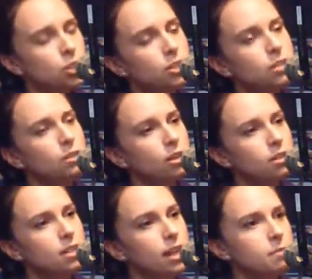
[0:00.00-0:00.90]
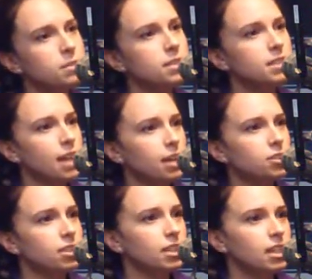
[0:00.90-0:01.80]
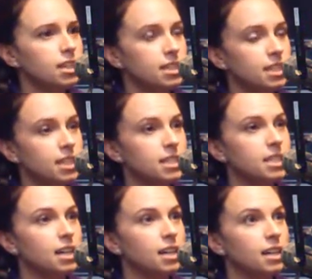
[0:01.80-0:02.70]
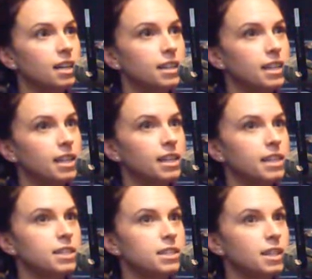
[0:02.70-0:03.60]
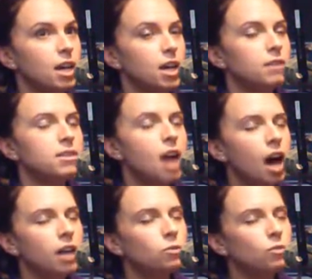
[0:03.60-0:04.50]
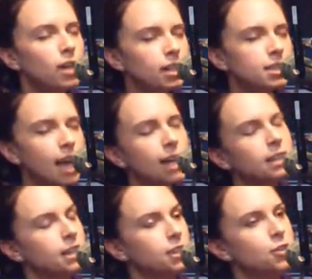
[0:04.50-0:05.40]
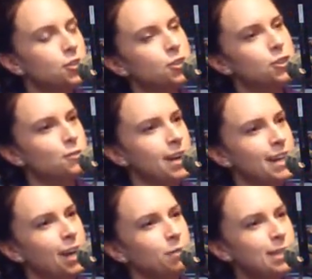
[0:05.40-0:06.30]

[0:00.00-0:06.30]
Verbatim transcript: Sure. So Alzheimer's is actually a disease that is not exactly understood right now.